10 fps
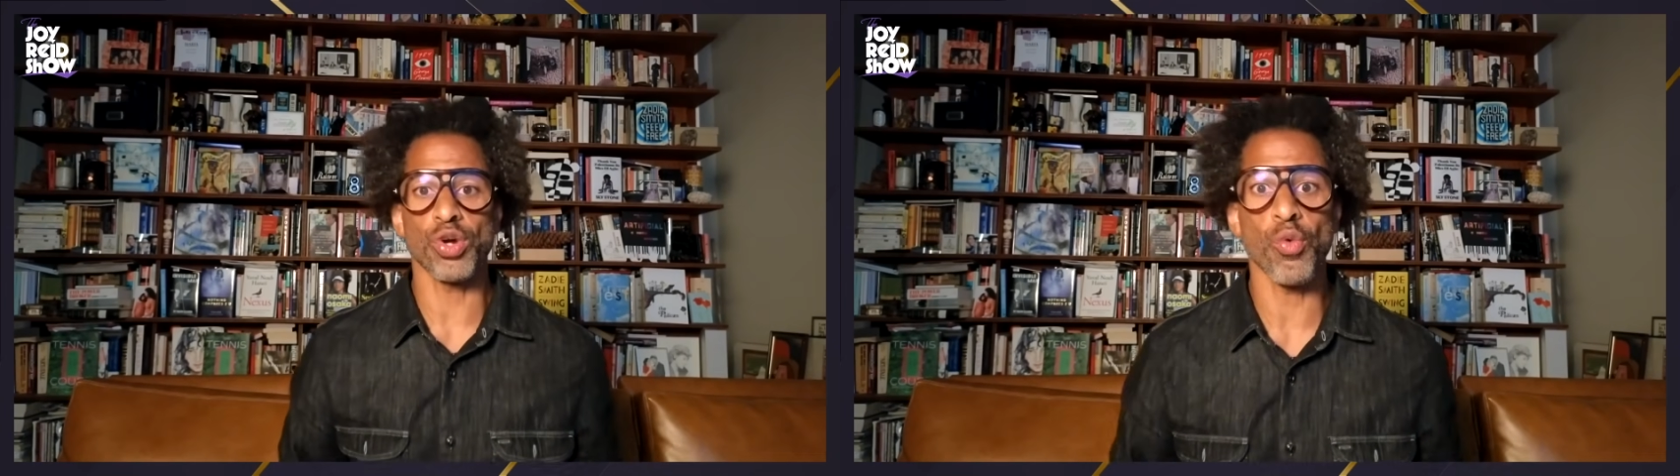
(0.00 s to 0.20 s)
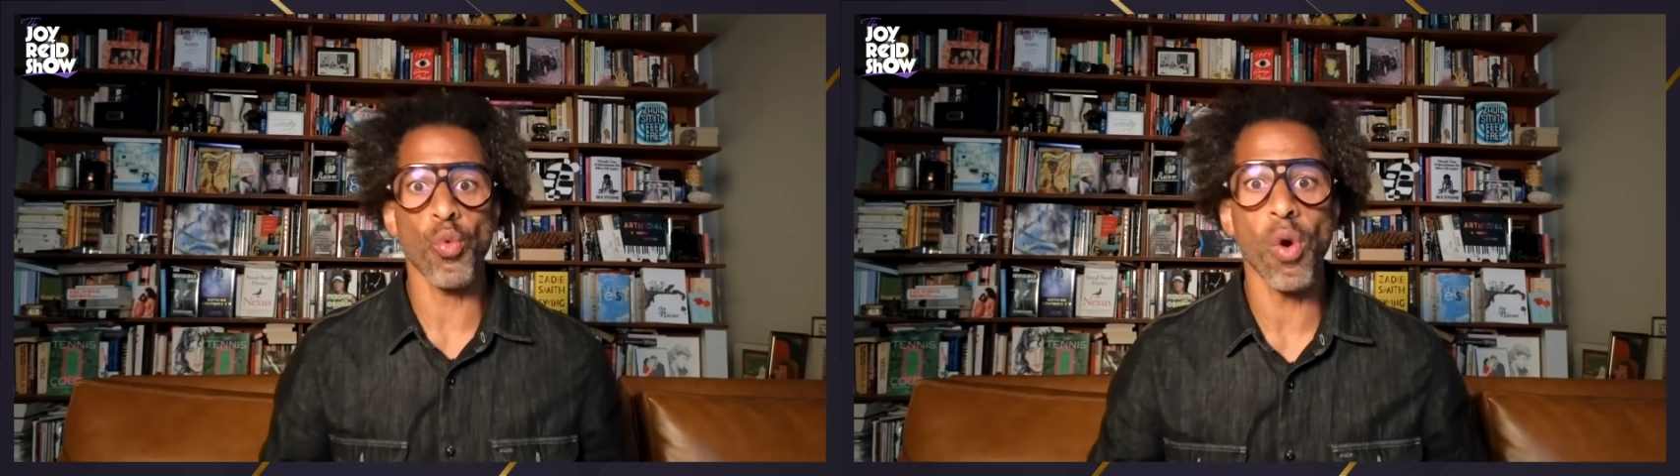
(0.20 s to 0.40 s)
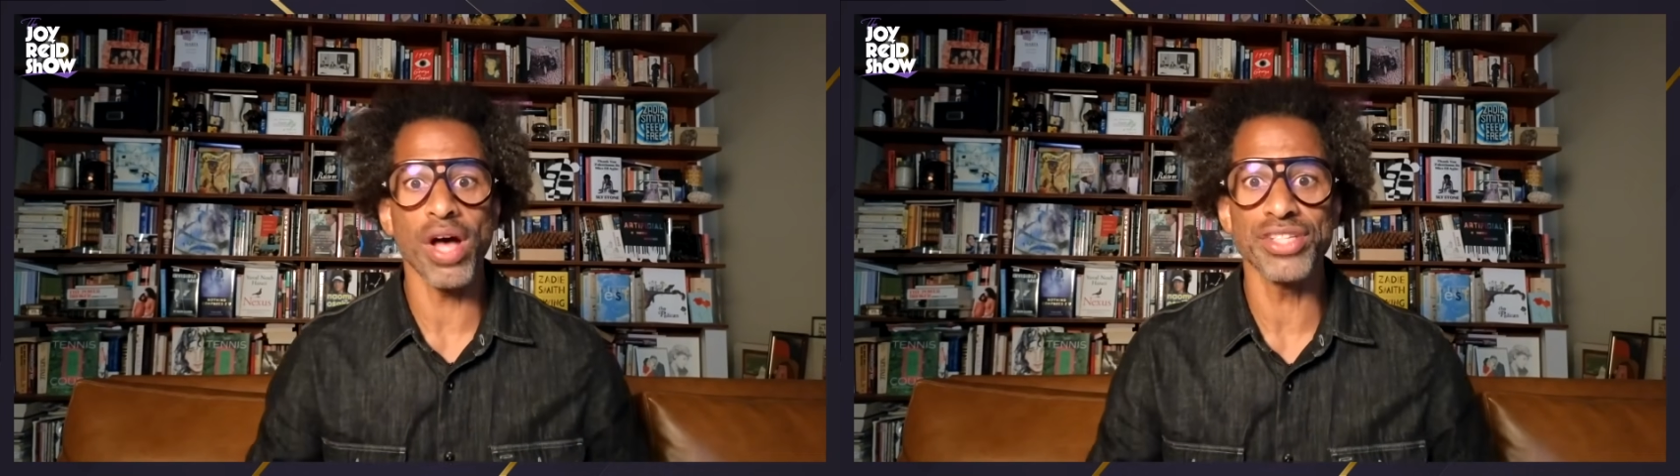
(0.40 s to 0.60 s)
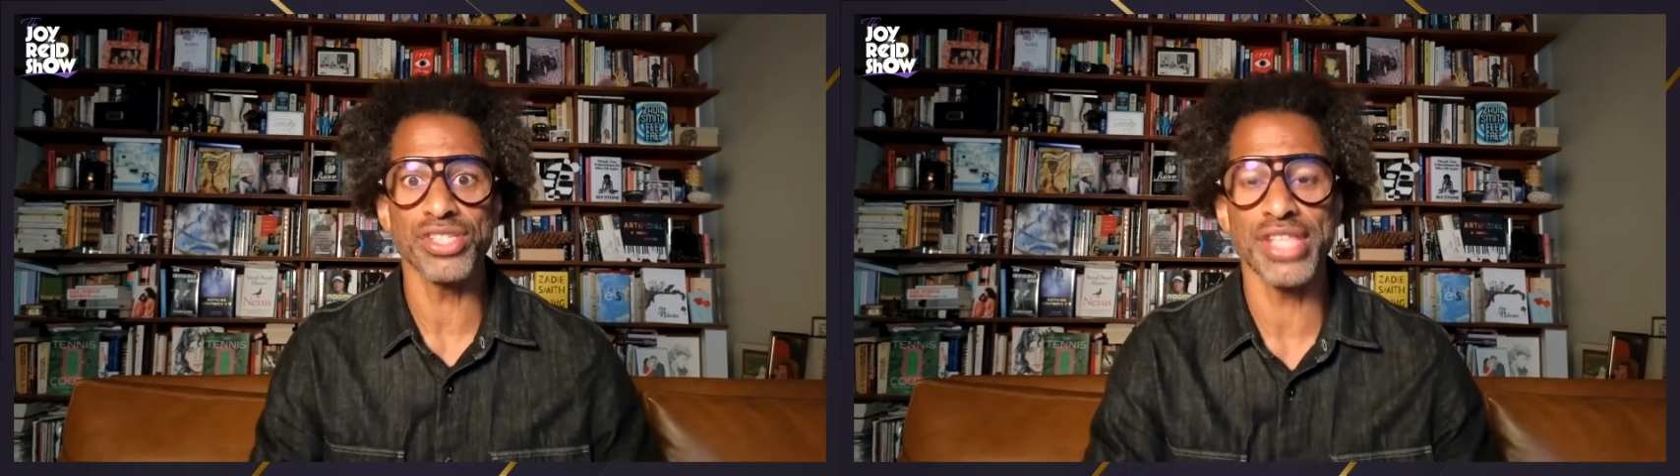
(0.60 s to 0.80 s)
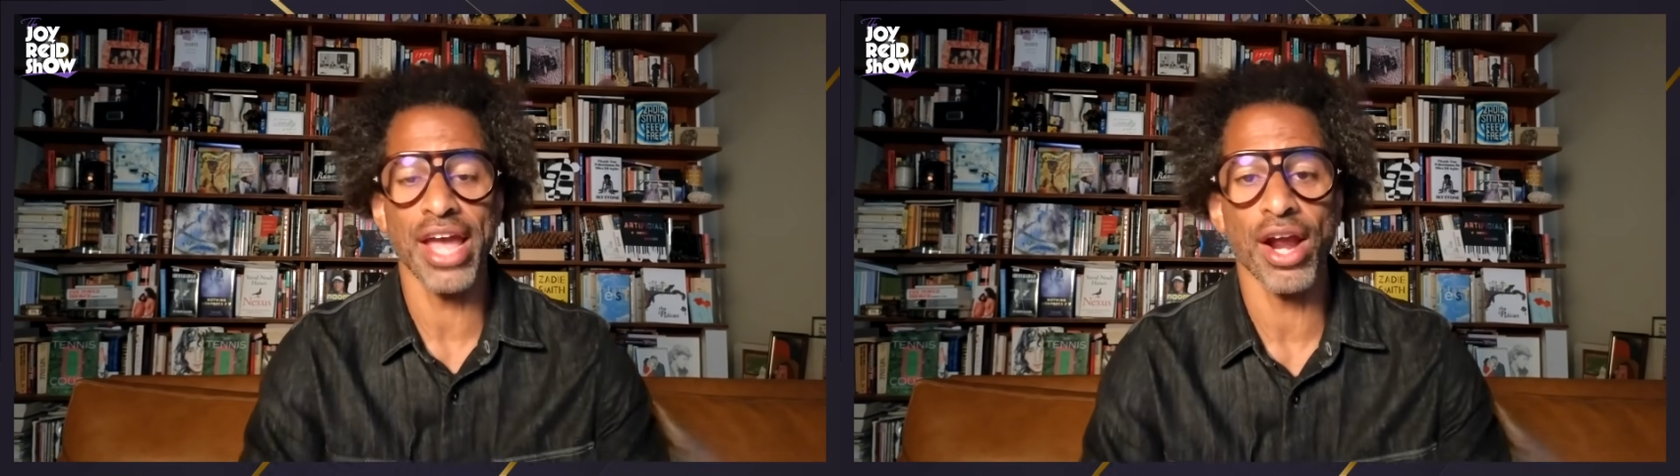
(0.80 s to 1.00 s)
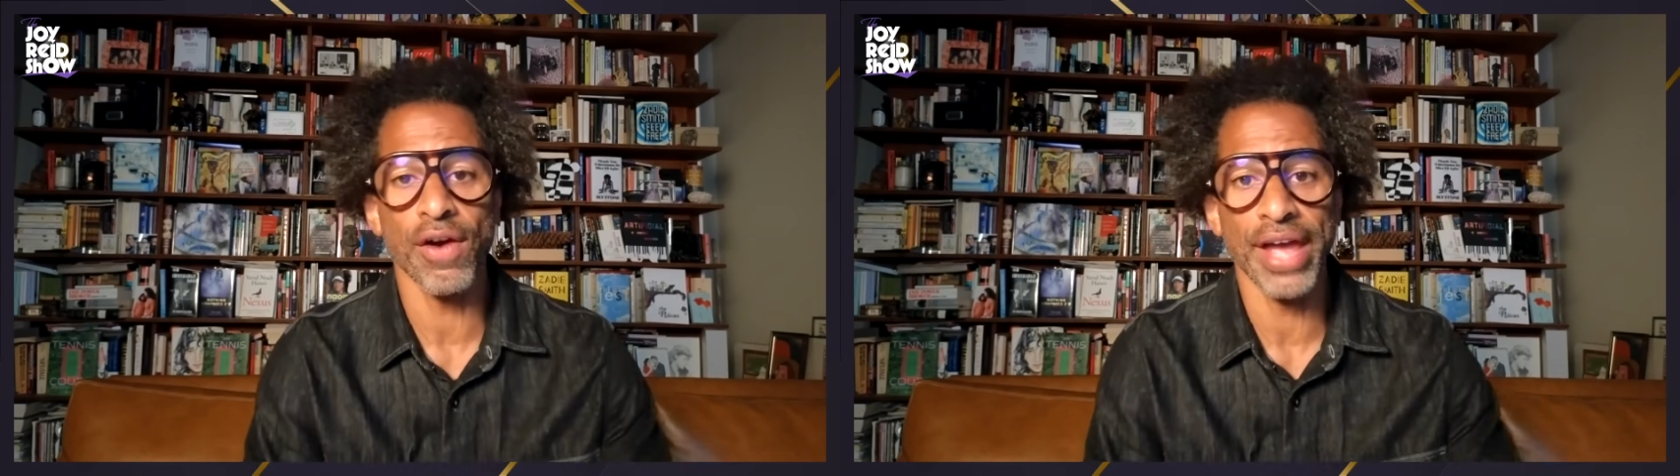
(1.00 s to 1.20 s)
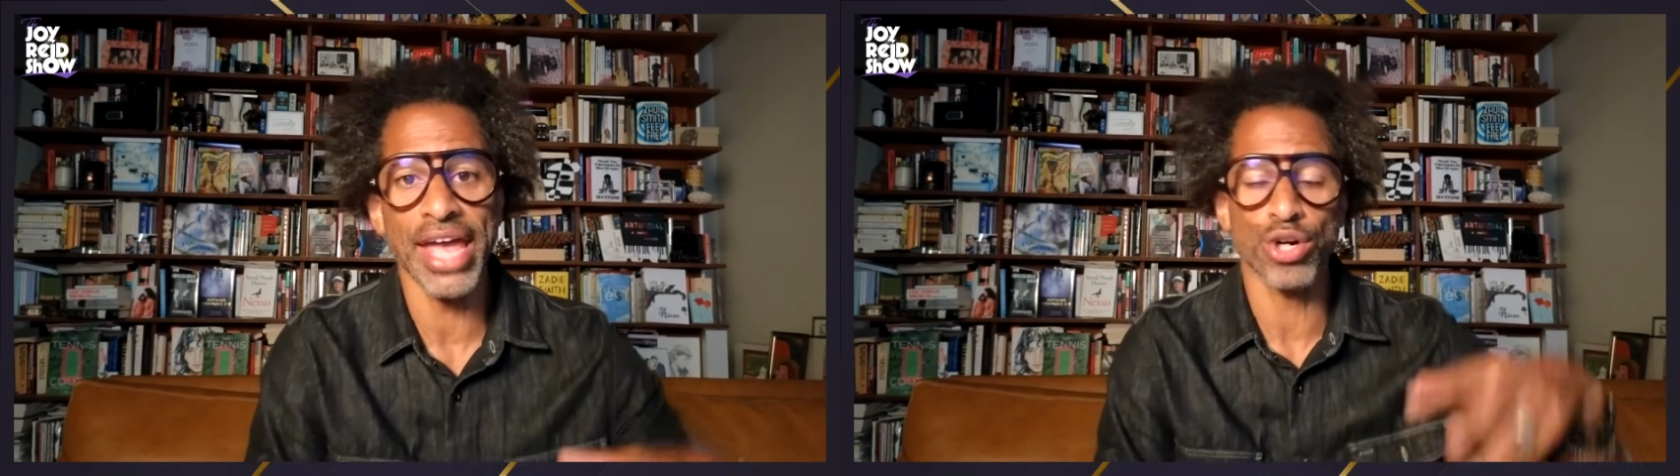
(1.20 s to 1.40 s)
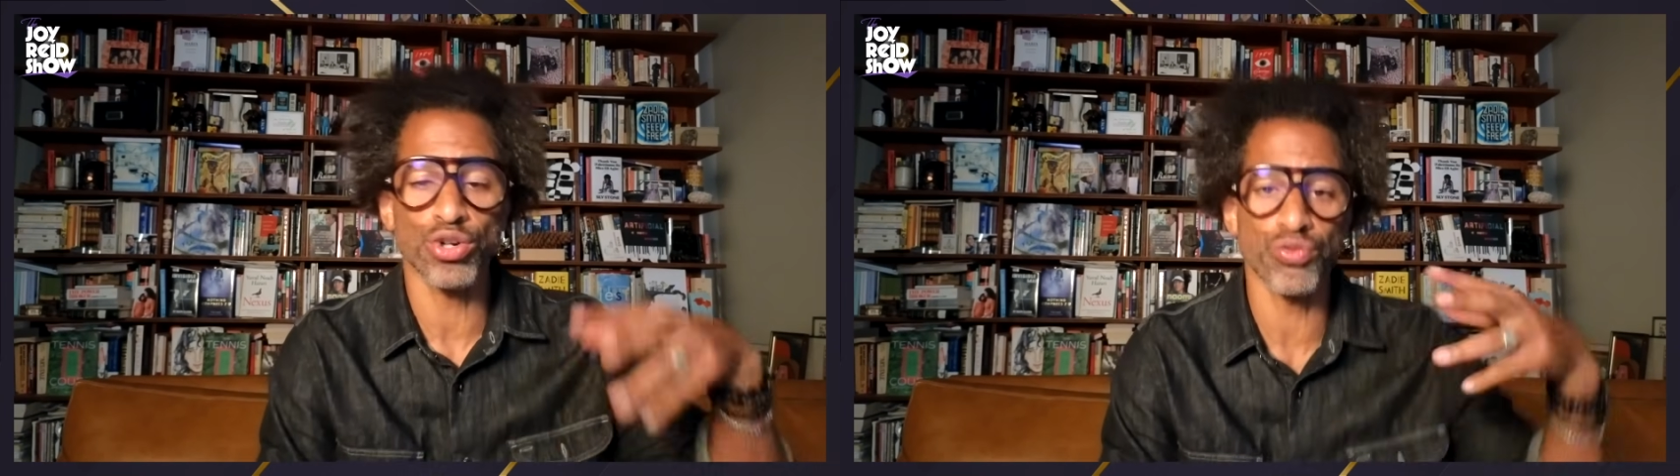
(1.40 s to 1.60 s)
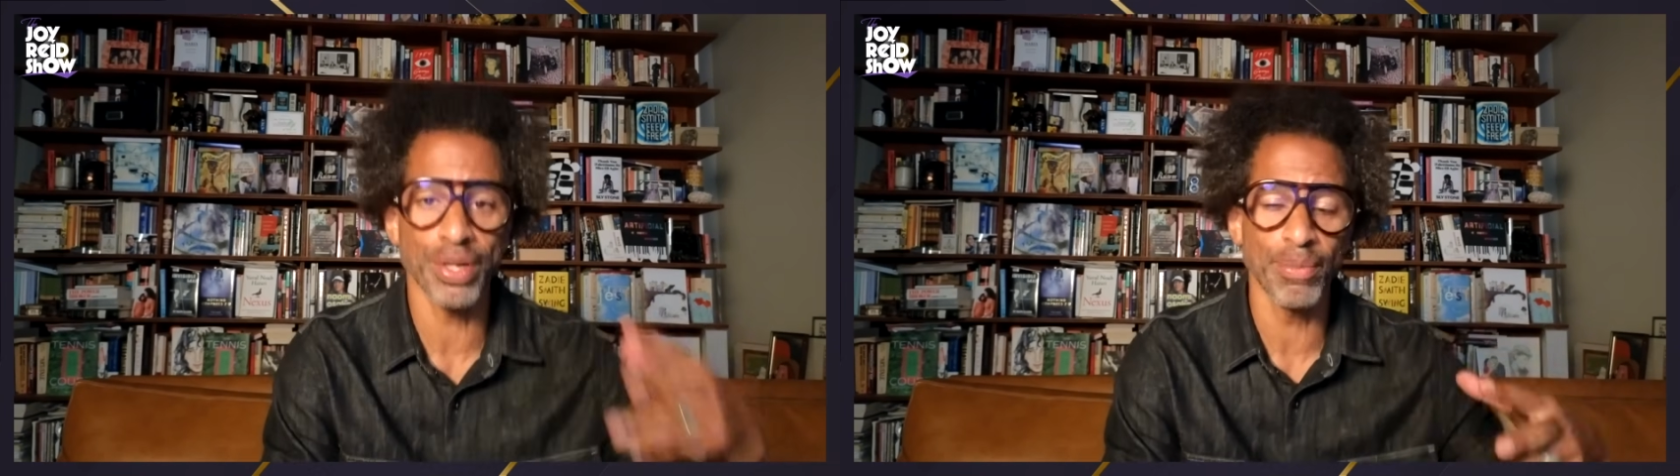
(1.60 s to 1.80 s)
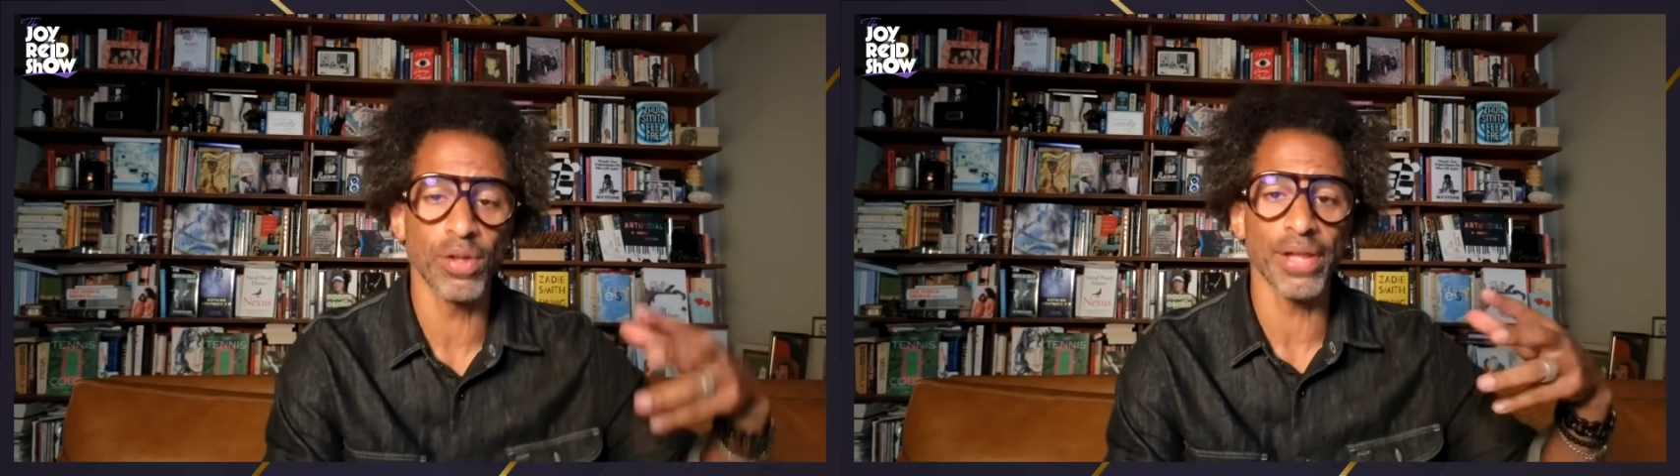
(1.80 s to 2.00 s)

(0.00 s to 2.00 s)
was there a criminal